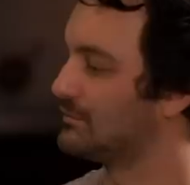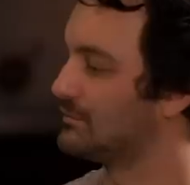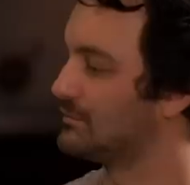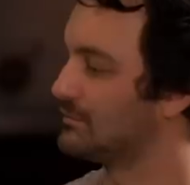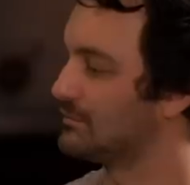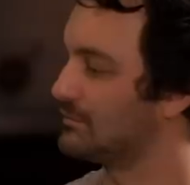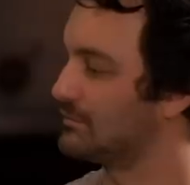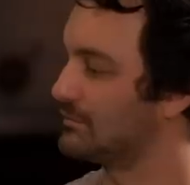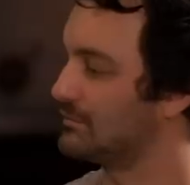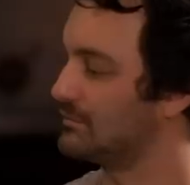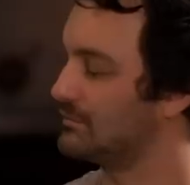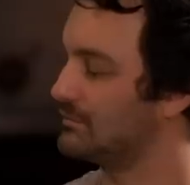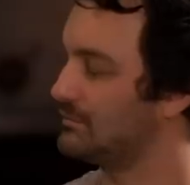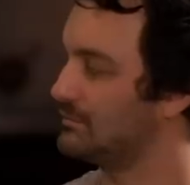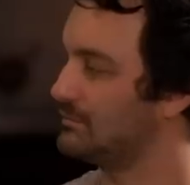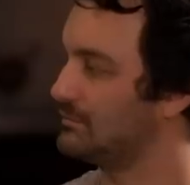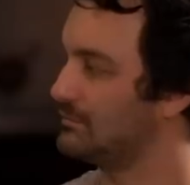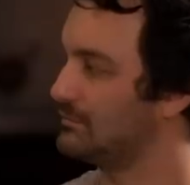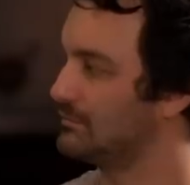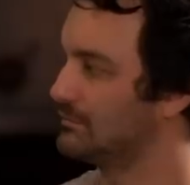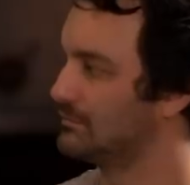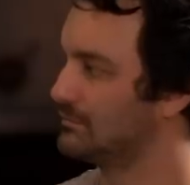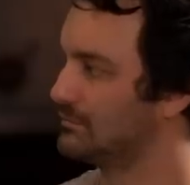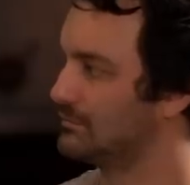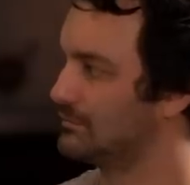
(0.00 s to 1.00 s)

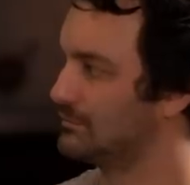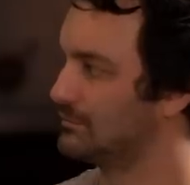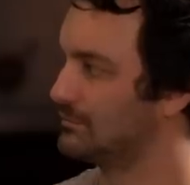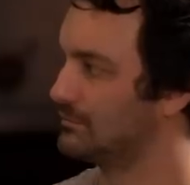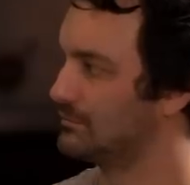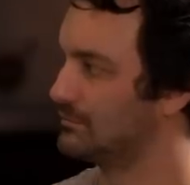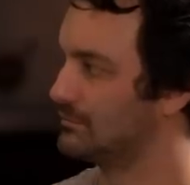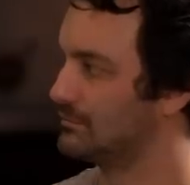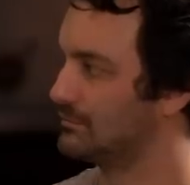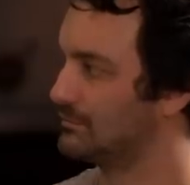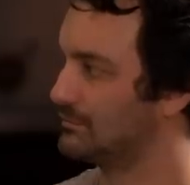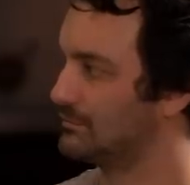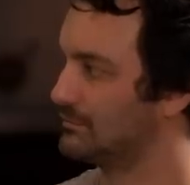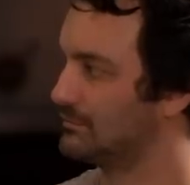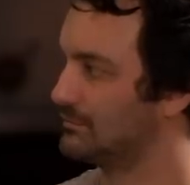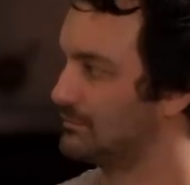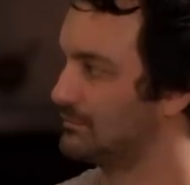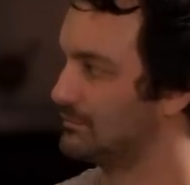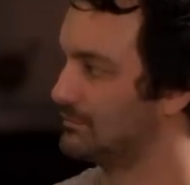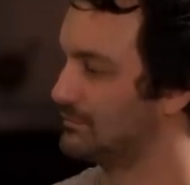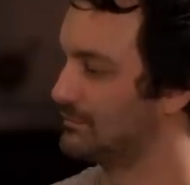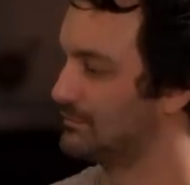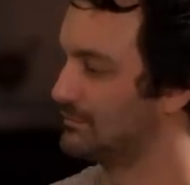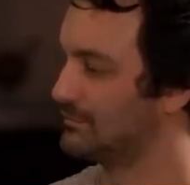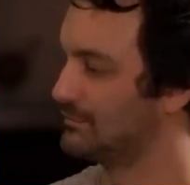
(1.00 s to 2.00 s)

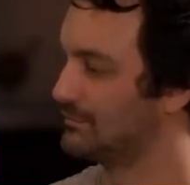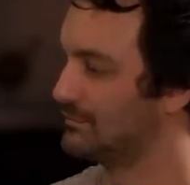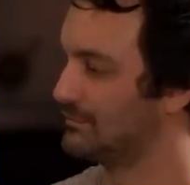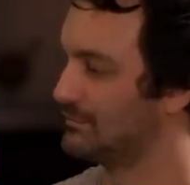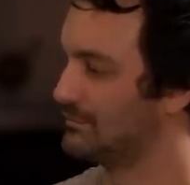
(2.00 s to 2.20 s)
This person isn't speaking.